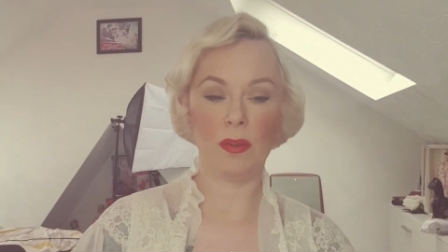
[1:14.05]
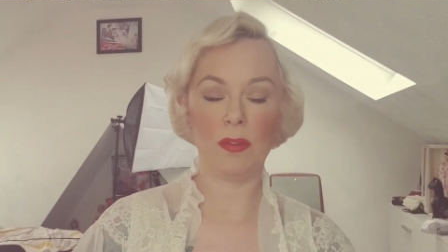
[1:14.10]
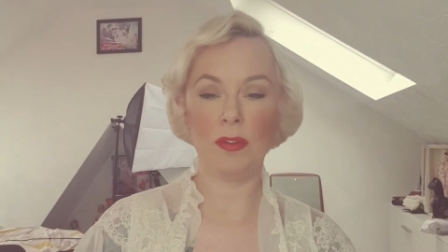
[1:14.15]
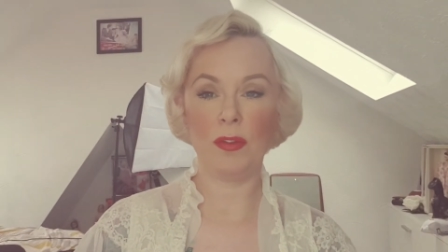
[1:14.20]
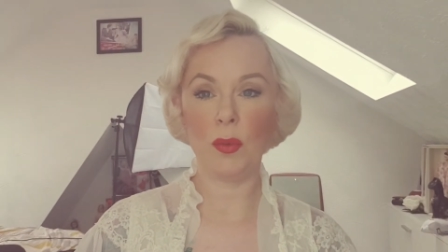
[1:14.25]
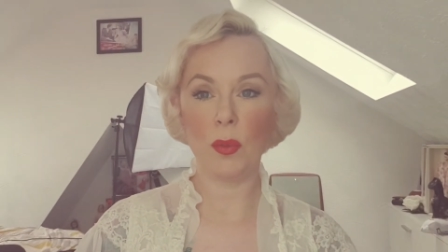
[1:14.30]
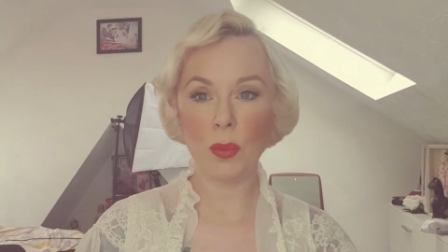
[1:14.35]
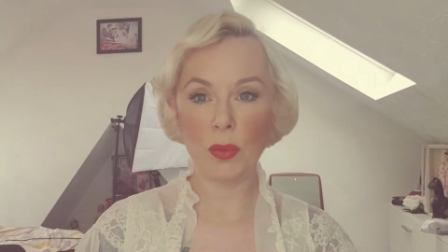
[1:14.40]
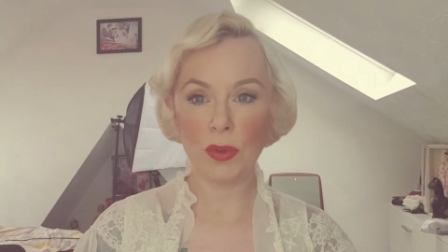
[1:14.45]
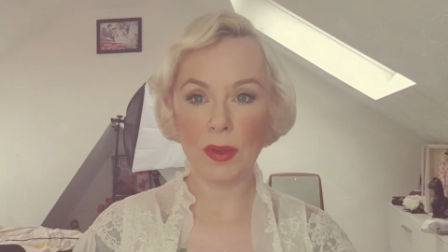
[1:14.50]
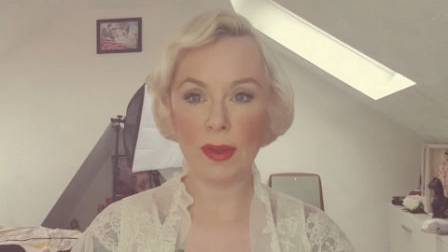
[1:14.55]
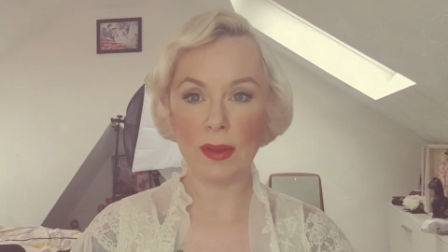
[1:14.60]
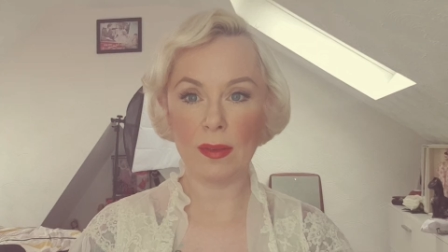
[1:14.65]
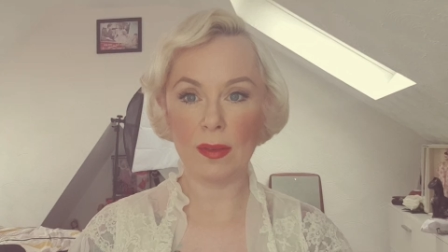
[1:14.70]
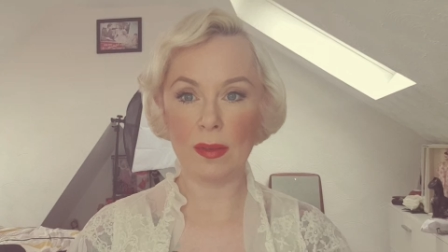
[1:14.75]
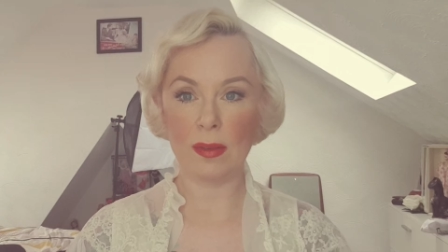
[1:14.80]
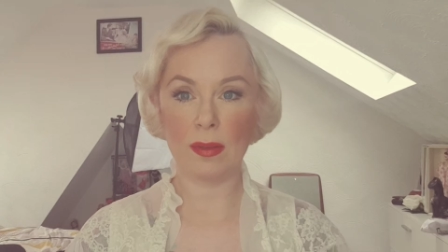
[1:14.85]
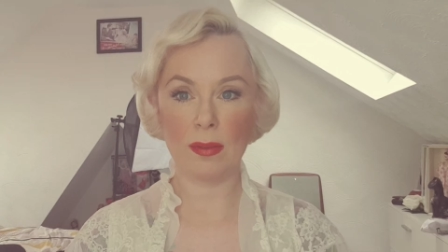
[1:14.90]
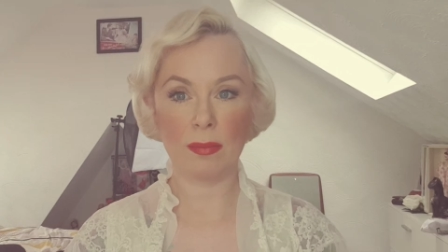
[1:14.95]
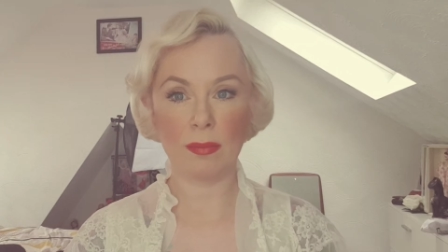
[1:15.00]

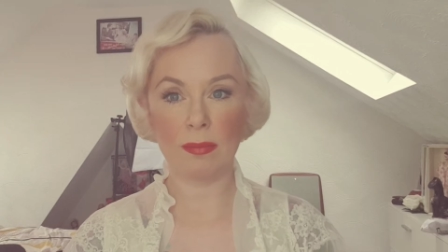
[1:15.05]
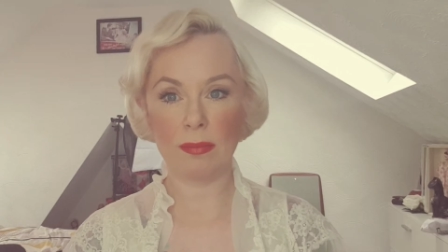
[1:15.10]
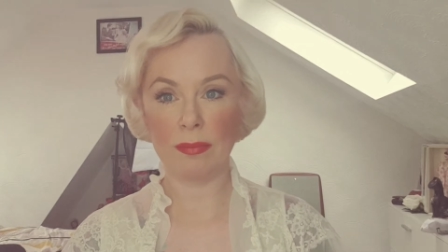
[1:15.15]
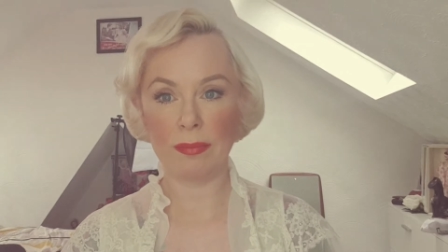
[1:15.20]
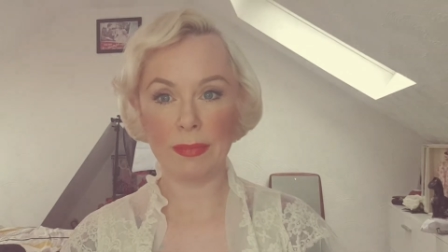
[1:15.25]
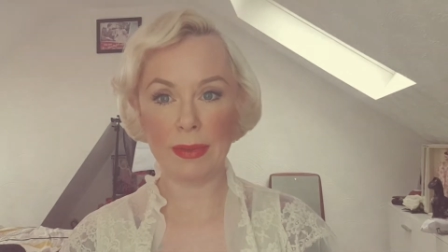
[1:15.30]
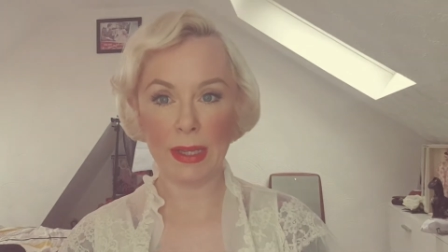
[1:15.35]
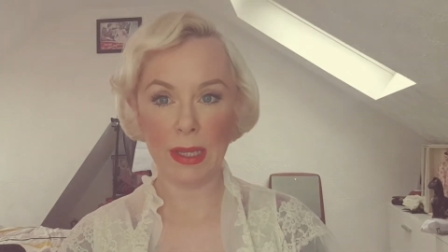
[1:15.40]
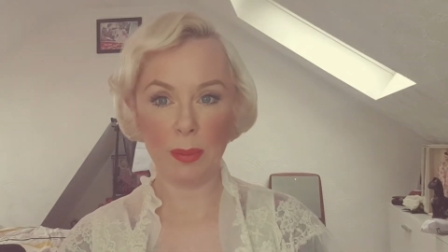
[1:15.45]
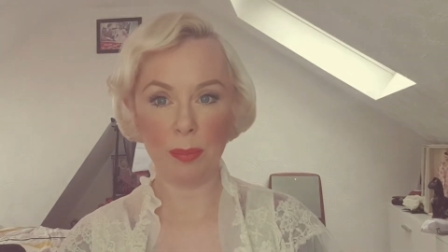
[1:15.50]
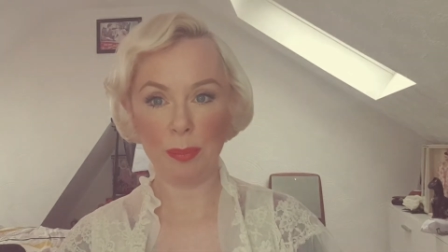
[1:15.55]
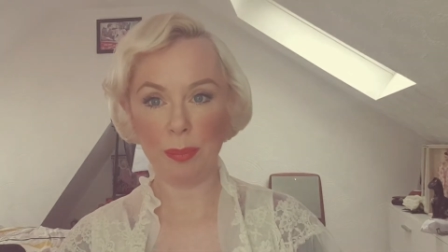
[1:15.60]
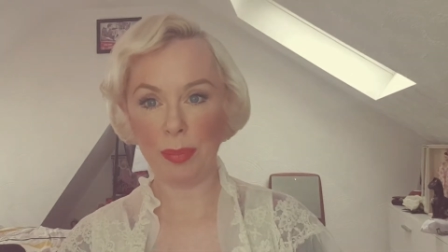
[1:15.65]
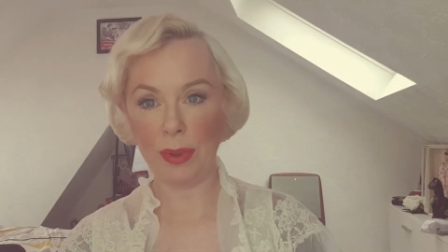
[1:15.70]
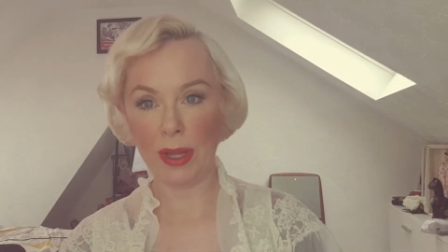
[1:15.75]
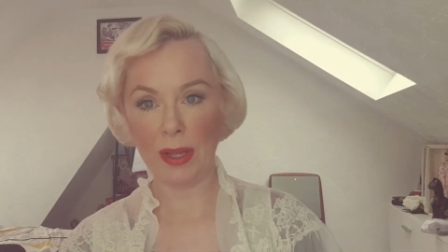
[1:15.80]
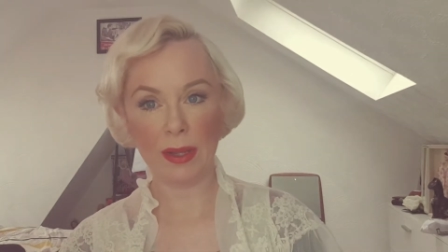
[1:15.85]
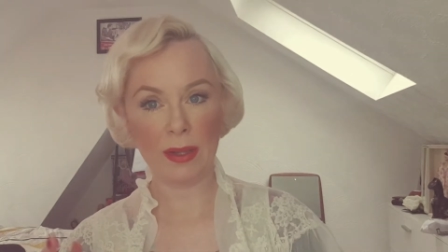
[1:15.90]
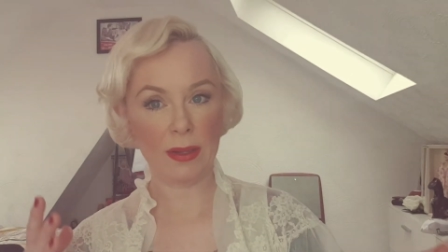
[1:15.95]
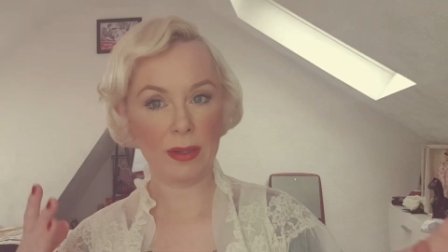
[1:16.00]
40s lip
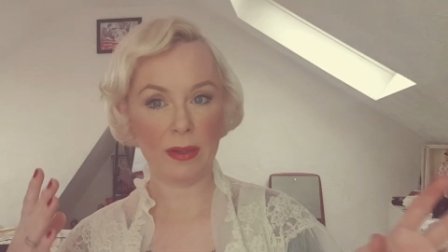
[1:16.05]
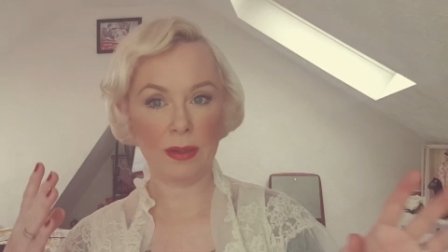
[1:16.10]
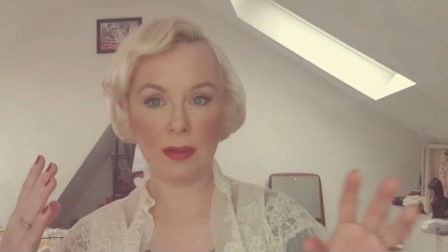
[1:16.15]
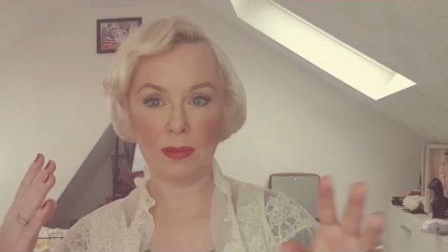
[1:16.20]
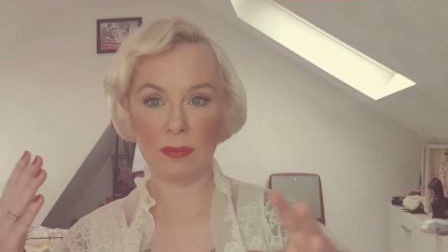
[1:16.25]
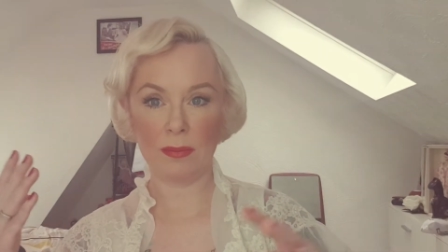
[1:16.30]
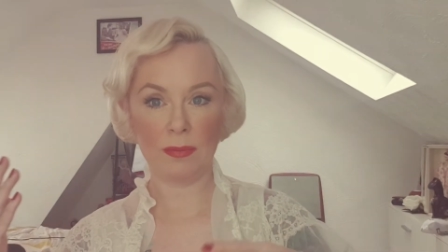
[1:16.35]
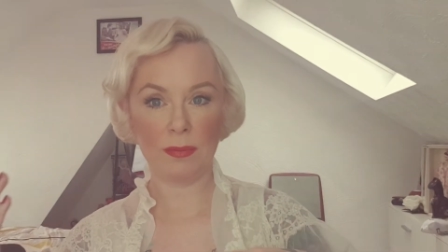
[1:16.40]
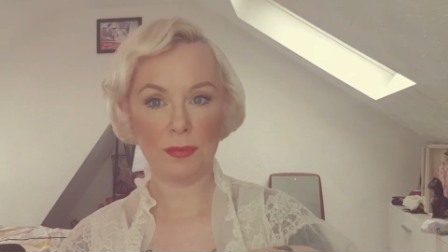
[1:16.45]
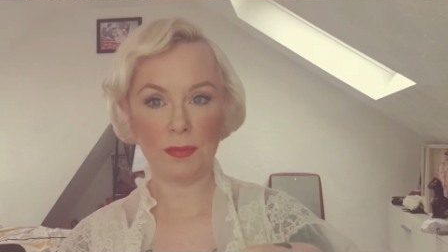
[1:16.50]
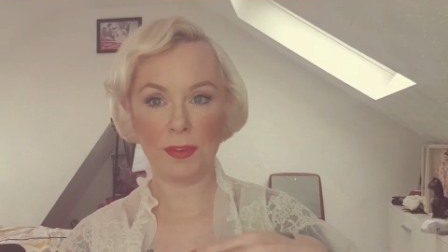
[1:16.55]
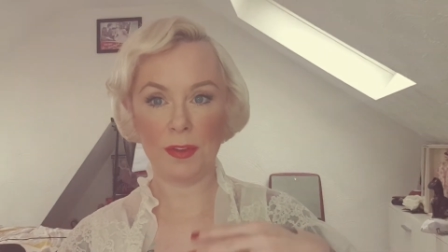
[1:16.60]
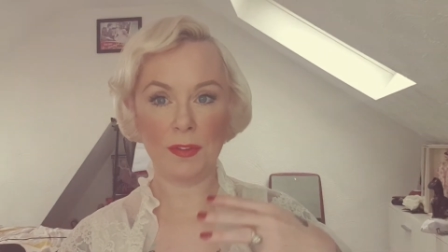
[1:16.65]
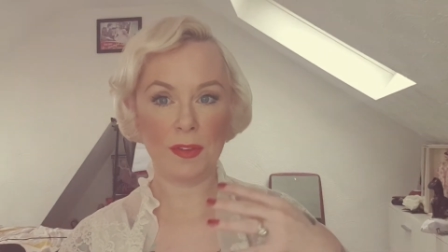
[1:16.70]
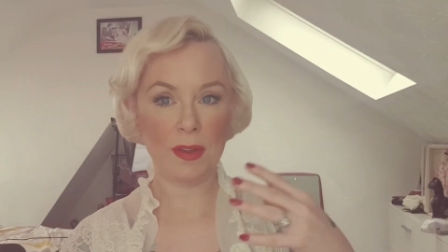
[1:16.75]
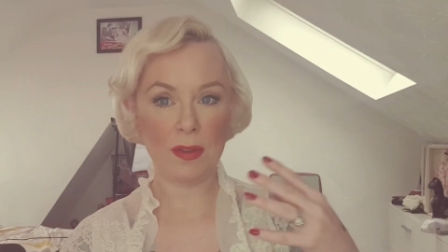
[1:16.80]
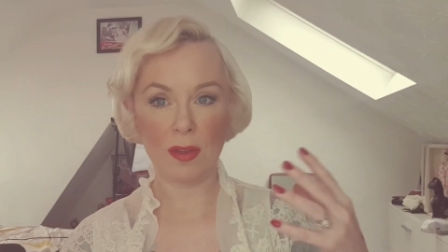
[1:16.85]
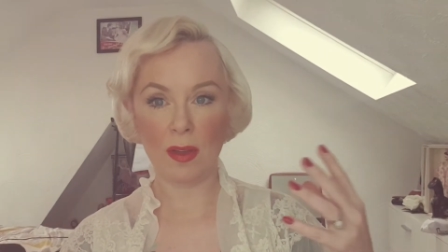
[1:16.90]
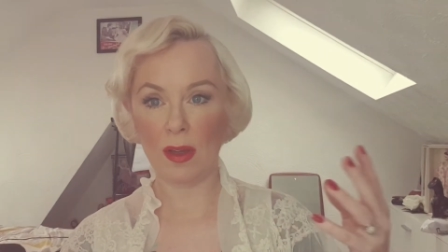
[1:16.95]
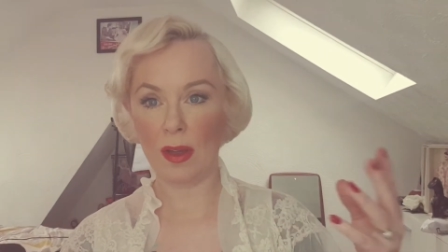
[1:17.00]
and a
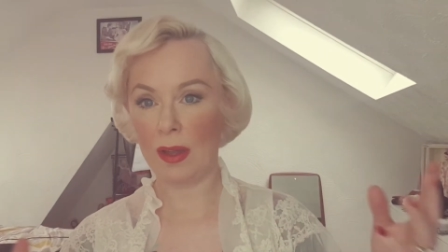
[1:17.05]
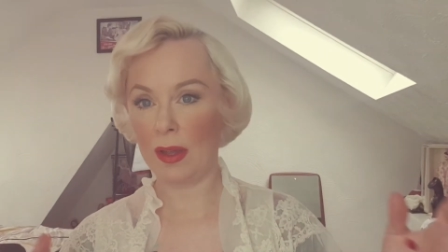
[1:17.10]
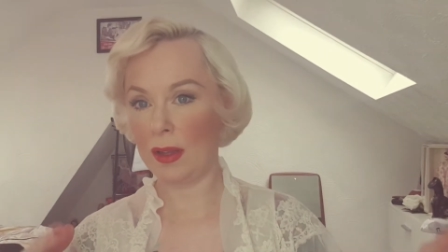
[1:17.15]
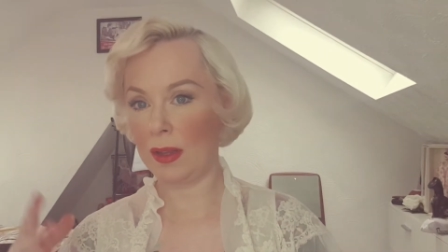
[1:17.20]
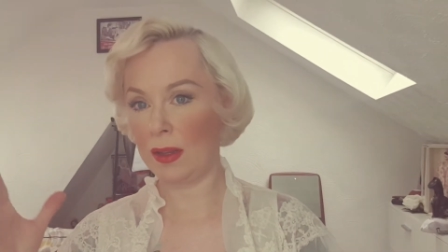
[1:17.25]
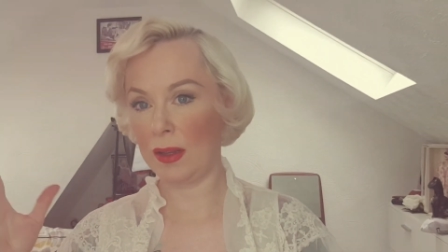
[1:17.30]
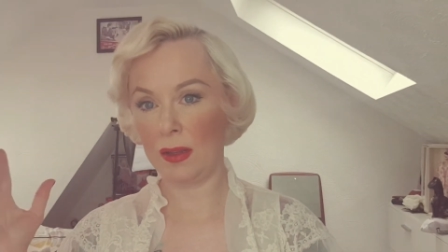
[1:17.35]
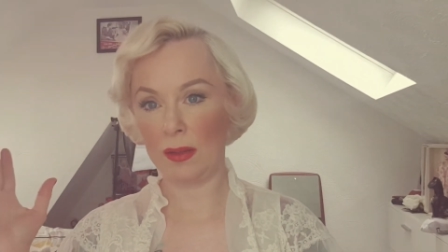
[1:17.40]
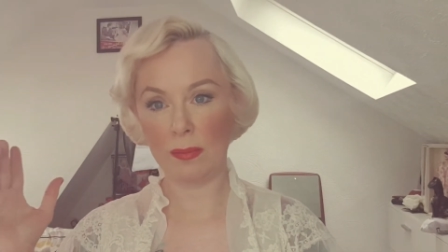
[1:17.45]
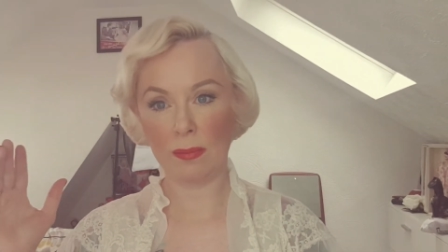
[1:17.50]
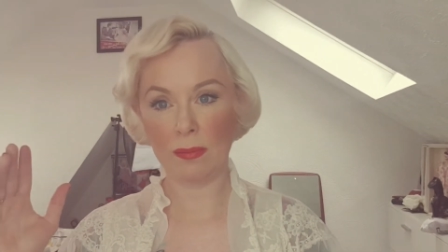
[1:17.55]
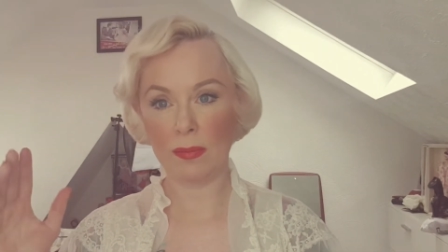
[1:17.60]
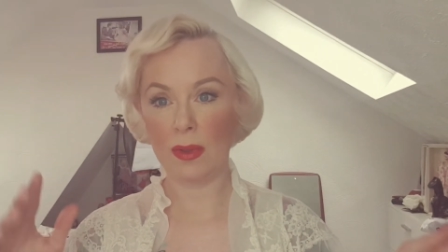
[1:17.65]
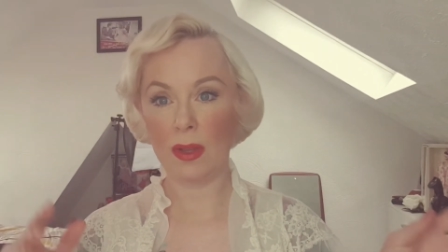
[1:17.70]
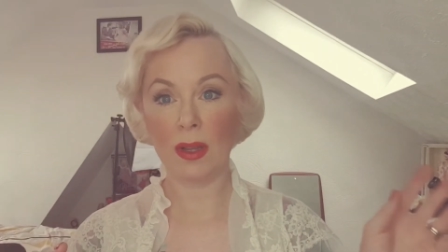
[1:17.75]
50s eye and